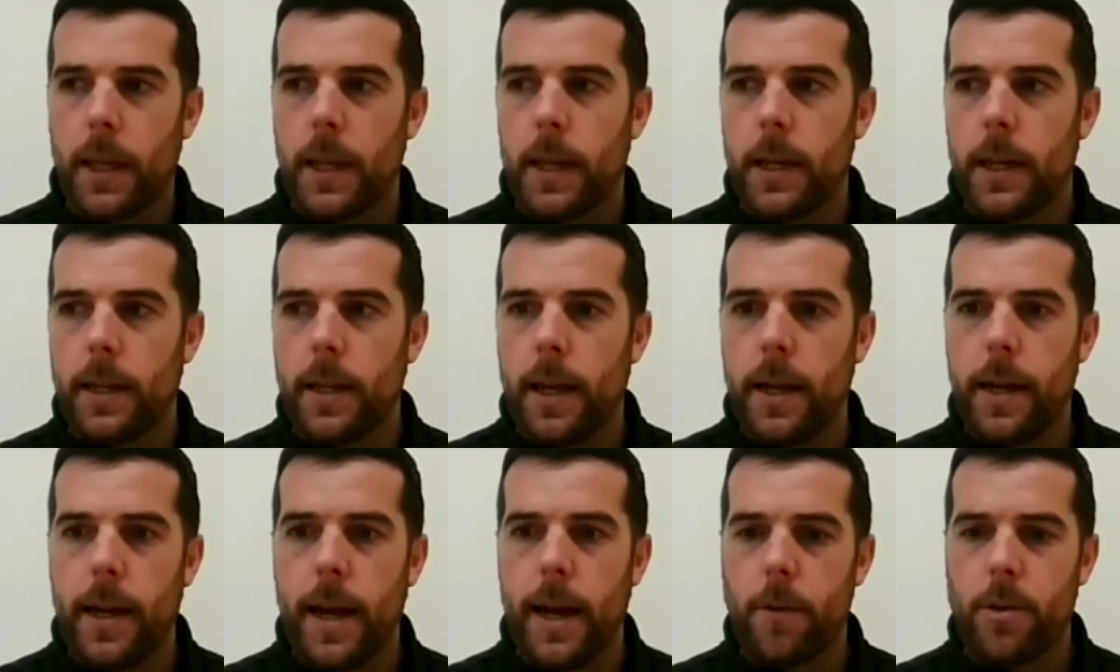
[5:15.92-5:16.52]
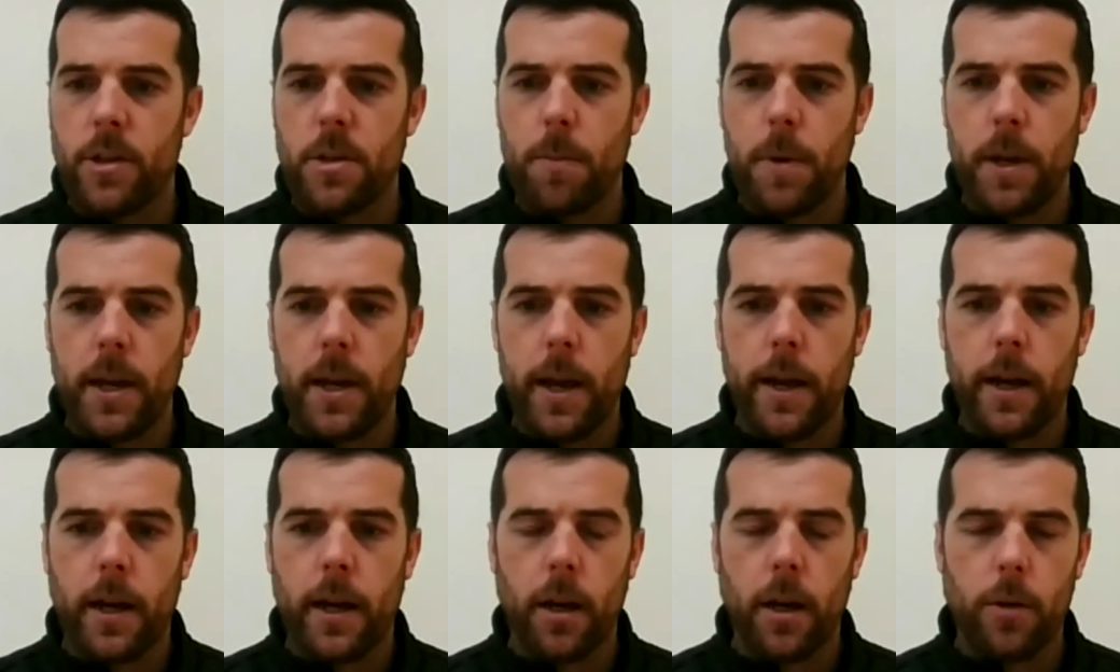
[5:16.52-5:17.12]
And then now to be
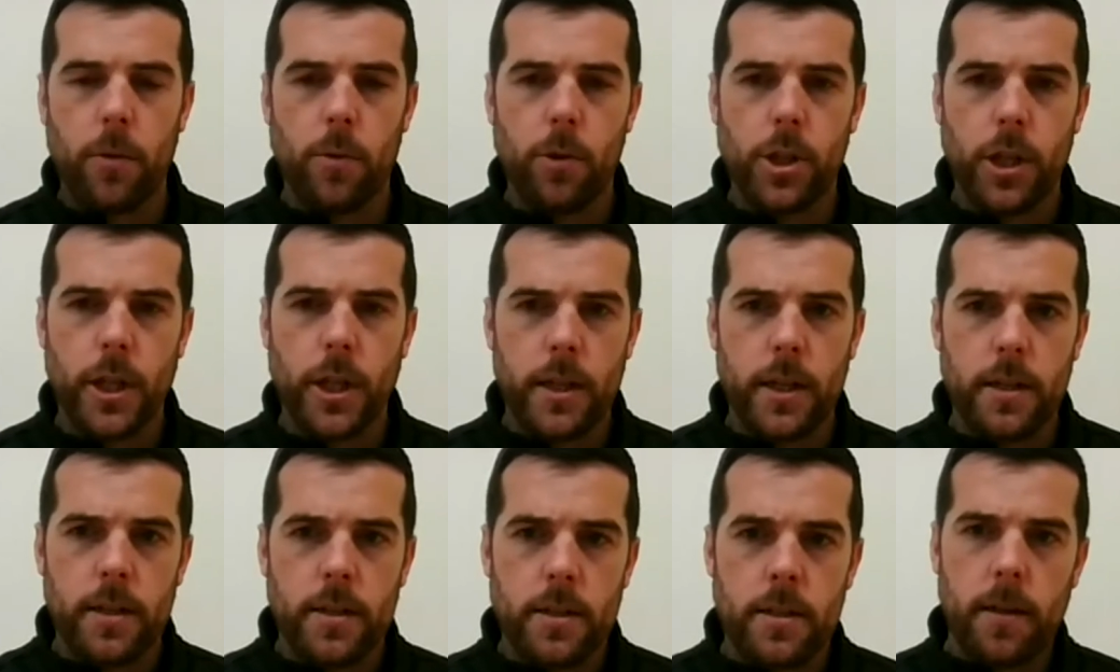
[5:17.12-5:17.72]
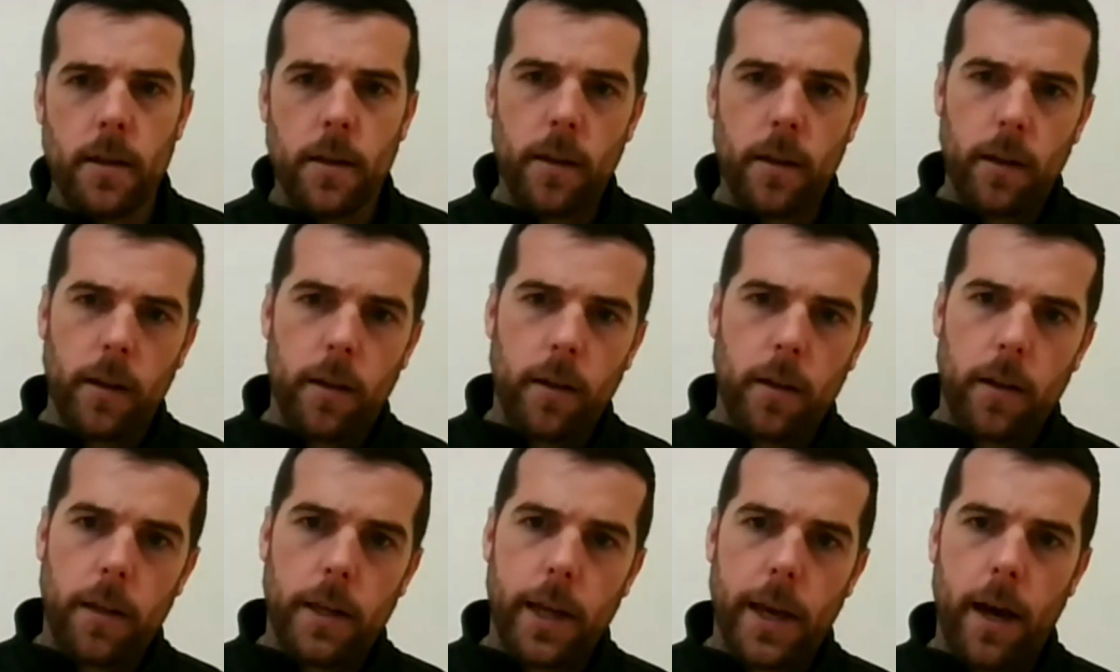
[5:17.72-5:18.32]
head coach is,
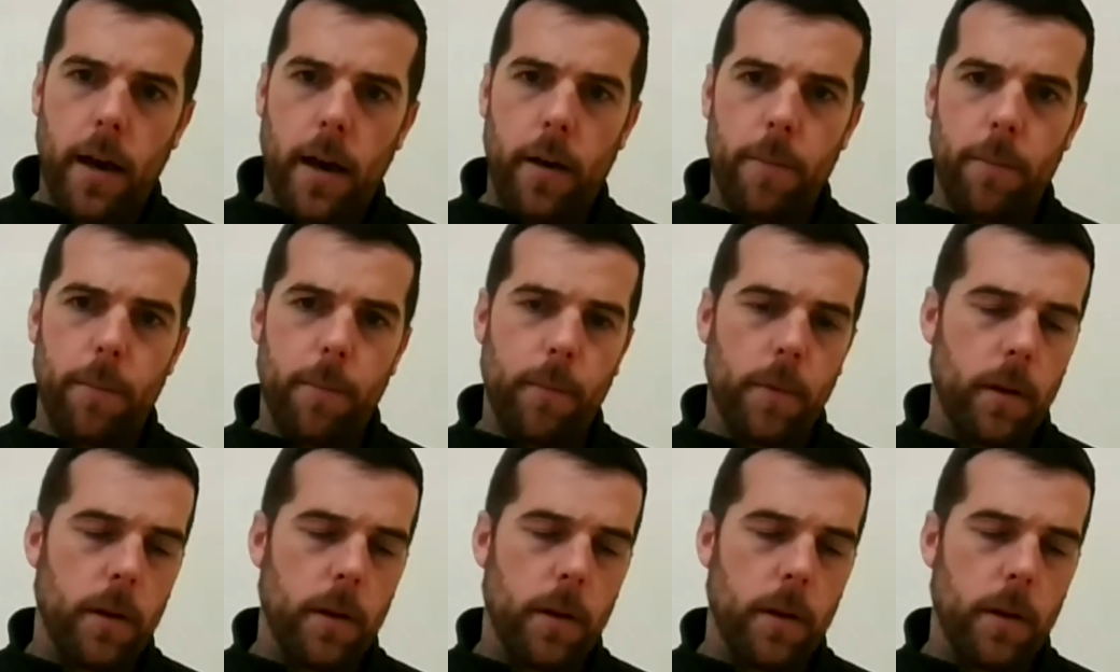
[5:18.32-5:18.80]
yeah,